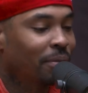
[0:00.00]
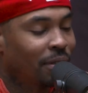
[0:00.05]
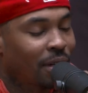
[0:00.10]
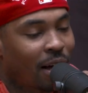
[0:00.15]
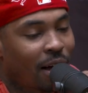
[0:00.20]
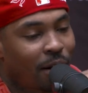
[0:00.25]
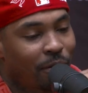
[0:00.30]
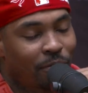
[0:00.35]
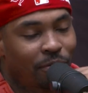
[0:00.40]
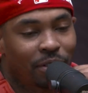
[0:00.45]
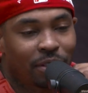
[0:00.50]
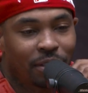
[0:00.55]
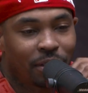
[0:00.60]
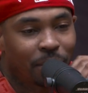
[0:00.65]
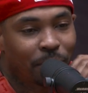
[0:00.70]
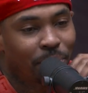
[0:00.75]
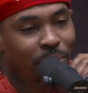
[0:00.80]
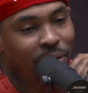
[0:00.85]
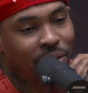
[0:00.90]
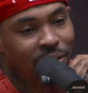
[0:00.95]
I really
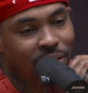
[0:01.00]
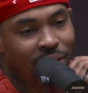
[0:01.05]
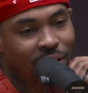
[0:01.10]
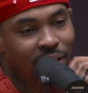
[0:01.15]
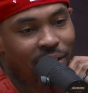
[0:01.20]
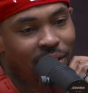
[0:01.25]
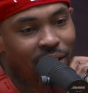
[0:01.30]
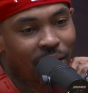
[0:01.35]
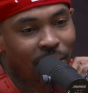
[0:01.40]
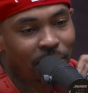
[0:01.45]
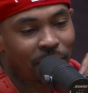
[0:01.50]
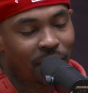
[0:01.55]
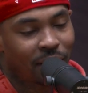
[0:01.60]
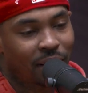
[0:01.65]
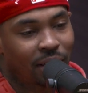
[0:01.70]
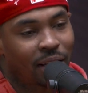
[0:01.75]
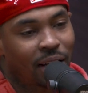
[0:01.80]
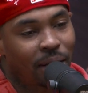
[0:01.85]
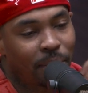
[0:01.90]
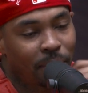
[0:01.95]
appreciate that,
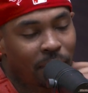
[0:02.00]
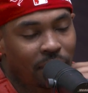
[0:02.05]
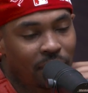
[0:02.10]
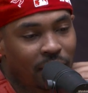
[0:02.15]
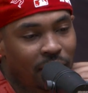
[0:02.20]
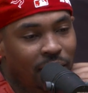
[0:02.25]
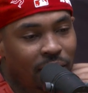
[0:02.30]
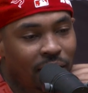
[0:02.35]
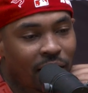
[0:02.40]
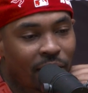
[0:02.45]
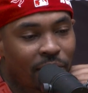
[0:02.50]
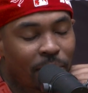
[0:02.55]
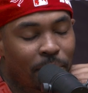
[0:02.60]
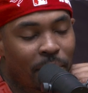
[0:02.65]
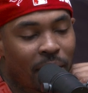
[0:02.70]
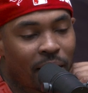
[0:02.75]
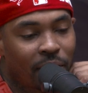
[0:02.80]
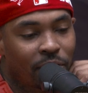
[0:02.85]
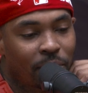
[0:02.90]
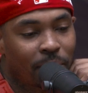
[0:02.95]
man. Mm-hmm. Let let it gave
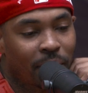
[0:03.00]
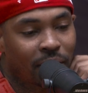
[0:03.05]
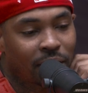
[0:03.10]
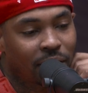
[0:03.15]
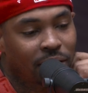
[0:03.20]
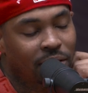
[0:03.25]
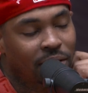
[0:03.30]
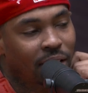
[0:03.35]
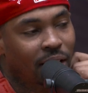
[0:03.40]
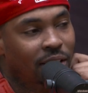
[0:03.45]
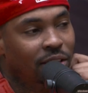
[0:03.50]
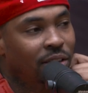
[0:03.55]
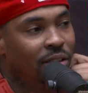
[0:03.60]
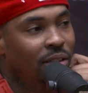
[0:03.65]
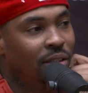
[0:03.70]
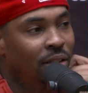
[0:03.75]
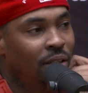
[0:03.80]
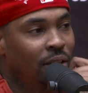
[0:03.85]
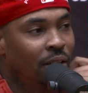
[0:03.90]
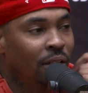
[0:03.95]
everybody a chance
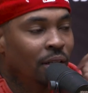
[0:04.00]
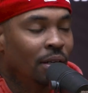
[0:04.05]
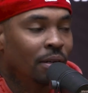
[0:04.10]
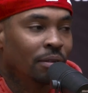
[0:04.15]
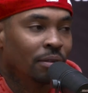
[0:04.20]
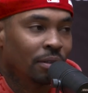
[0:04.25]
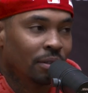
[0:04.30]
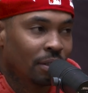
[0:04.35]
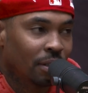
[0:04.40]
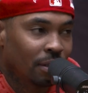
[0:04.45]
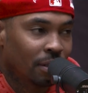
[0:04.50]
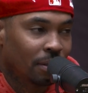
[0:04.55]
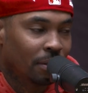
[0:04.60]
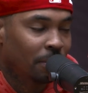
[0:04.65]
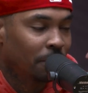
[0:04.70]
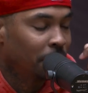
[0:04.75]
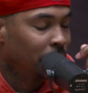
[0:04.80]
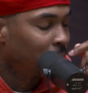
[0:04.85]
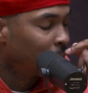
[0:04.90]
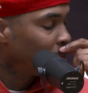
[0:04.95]
to real shit.
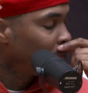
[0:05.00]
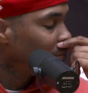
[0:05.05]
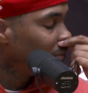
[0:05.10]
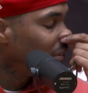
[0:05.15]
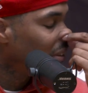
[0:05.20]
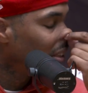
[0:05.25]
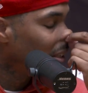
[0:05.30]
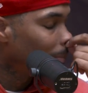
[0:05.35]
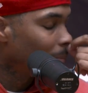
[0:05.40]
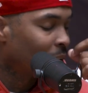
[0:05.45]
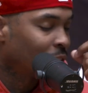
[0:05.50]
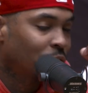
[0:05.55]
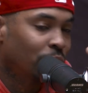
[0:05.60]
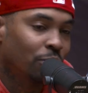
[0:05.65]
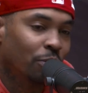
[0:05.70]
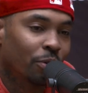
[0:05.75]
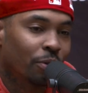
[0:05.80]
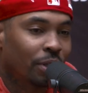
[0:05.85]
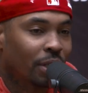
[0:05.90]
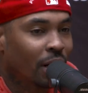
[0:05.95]
Um, get my
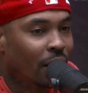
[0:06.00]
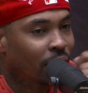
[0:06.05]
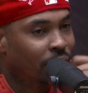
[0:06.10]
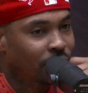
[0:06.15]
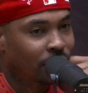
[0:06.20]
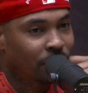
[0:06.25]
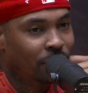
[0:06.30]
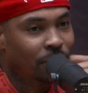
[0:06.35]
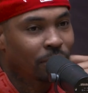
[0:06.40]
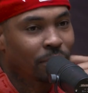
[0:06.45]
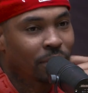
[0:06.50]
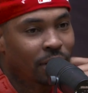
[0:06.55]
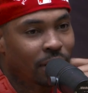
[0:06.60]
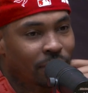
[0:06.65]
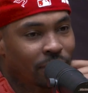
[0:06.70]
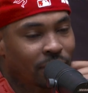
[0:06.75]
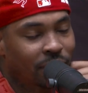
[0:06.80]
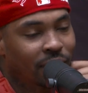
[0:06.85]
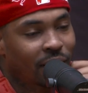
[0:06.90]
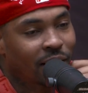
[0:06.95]
story out there,
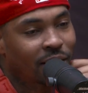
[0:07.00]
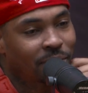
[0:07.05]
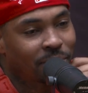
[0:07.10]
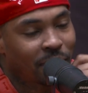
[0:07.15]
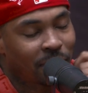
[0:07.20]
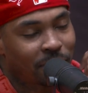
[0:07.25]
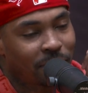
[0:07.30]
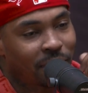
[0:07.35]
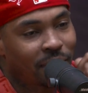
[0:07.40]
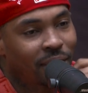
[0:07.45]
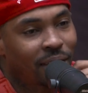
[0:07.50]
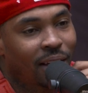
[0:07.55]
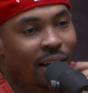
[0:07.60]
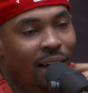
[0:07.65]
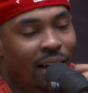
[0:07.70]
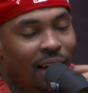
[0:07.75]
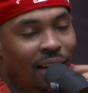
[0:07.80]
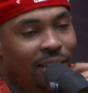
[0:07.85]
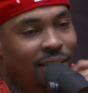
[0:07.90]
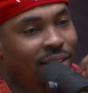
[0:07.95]
whatever yeah, the case shit. may be.
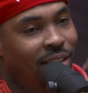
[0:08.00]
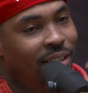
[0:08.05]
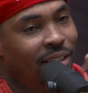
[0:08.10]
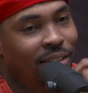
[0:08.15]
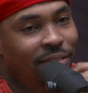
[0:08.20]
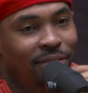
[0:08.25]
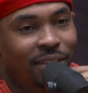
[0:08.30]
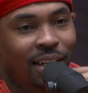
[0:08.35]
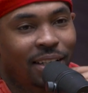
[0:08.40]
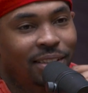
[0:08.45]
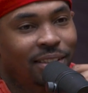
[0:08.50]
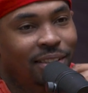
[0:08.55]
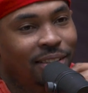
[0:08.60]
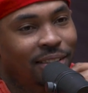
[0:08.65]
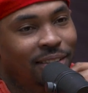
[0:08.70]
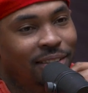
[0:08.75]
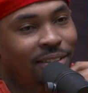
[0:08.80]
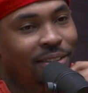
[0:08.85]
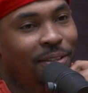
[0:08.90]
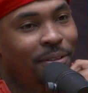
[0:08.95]
I love that
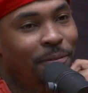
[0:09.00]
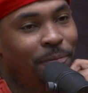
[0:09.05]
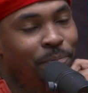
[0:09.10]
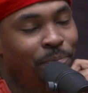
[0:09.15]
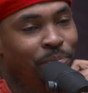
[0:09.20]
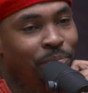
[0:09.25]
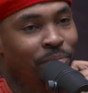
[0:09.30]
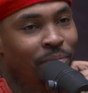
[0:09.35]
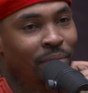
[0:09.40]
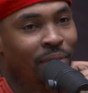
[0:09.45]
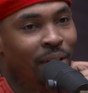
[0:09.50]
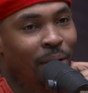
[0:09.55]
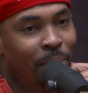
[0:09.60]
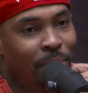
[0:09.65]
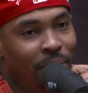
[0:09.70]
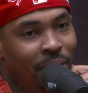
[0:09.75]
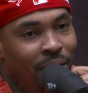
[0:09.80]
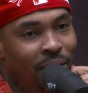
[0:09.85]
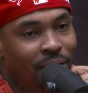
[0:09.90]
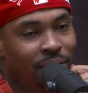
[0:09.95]
shit. So, mm-hmm.
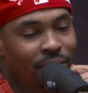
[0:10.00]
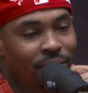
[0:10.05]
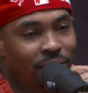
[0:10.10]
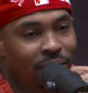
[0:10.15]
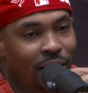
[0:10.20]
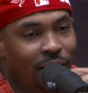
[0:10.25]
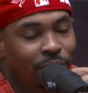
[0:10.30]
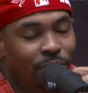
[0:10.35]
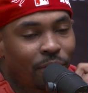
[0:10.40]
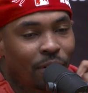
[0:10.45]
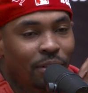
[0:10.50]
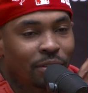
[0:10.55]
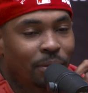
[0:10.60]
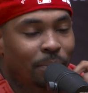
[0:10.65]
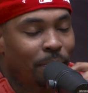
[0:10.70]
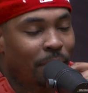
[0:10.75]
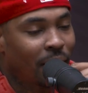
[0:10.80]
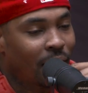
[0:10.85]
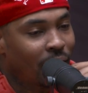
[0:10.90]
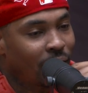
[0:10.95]
but as far as a
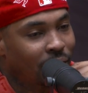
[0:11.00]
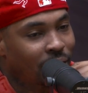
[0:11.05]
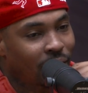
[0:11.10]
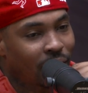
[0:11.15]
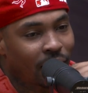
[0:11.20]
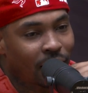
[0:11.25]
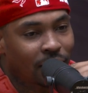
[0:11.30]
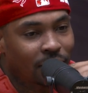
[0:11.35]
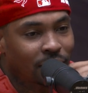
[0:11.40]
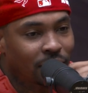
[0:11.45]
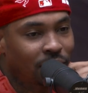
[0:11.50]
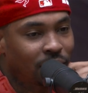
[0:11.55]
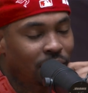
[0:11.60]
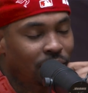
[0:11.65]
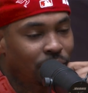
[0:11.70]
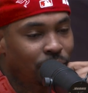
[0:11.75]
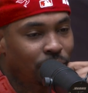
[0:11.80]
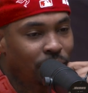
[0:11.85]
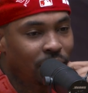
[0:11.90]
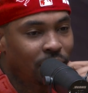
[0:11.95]
podcast, it's
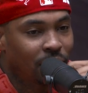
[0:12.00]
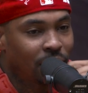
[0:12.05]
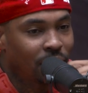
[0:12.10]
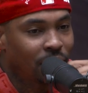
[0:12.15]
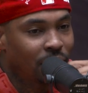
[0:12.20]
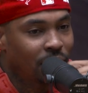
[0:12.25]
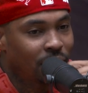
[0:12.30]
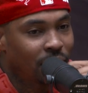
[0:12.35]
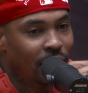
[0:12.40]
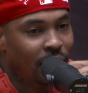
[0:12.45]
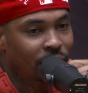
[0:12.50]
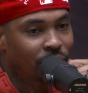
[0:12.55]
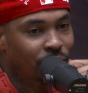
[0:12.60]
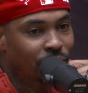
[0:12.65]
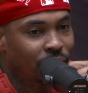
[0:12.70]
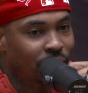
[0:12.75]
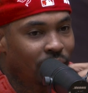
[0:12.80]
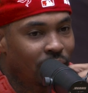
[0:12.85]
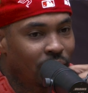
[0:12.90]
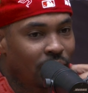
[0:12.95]
just really a natural
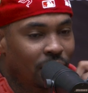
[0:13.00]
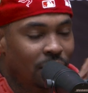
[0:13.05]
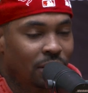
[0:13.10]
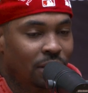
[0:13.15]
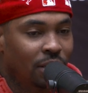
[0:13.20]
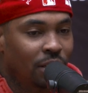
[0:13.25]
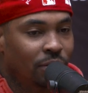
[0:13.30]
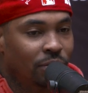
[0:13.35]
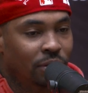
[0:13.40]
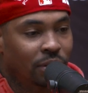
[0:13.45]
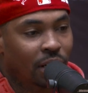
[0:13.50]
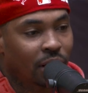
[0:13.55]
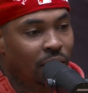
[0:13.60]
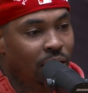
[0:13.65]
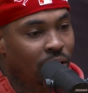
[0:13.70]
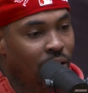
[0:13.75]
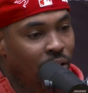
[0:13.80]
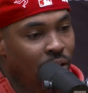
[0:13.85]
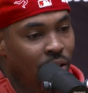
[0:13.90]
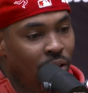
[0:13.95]
thing. And then he was mm-hmm.
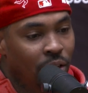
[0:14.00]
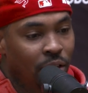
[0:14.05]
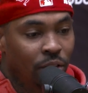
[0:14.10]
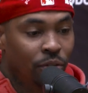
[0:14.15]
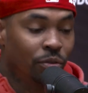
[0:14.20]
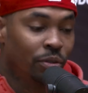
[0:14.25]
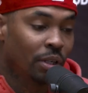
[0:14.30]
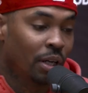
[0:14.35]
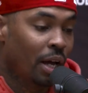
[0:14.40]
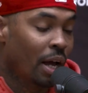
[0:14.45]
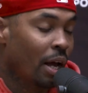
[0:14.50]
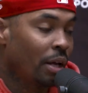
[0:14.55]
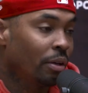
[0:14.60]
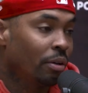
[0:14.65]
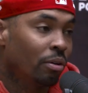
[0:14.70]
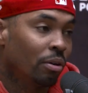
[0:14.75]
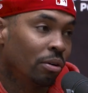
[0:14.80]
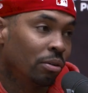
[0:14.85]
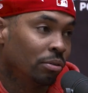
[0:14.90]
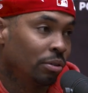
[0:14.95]
like, "You can have
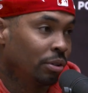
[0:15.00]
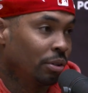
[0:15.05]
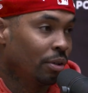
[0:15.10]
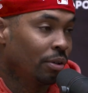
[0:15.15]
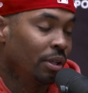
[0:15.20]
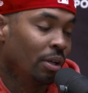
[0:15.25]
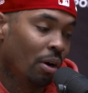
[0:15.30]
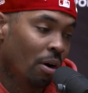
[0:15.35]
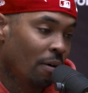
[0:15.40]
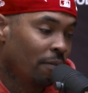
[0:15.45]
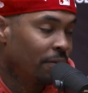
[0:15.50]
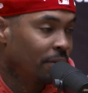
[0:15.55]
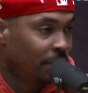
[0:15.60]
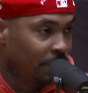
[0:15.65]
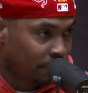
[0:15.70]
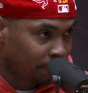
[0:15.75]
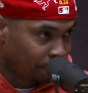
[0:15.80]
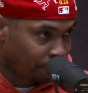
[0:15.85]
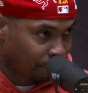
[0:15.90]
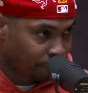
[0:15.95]
your own show." He offered
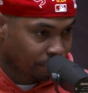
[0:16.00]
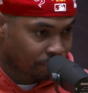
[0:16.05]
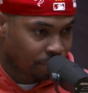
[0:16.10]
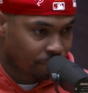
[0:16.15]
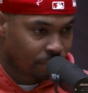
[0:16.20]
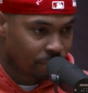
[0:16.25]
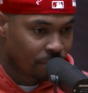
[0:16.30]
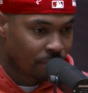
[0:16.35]
it. Yeah.